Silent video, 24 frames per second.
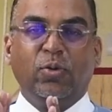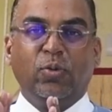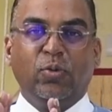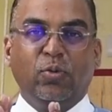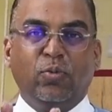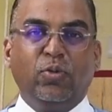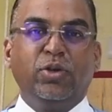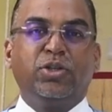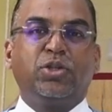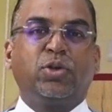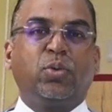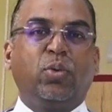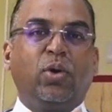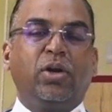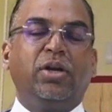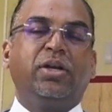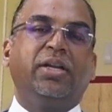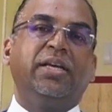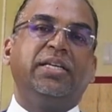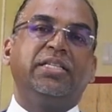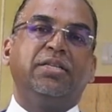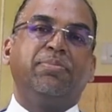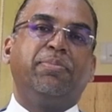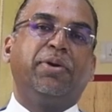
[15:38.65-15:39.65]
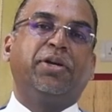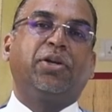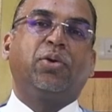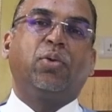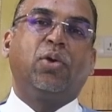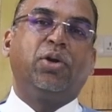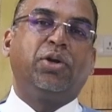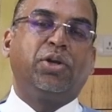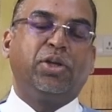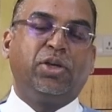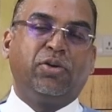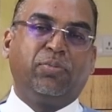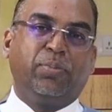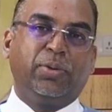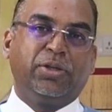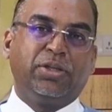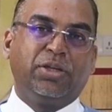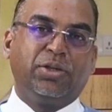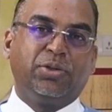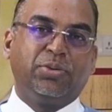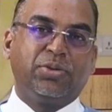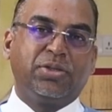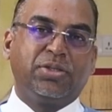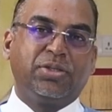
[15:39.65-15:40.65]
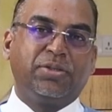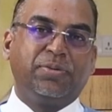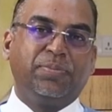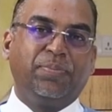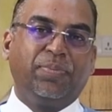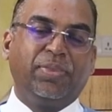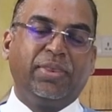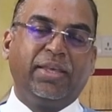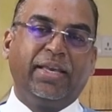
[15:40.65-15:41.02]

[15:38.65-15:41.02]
which quality is a better quality of potatoes.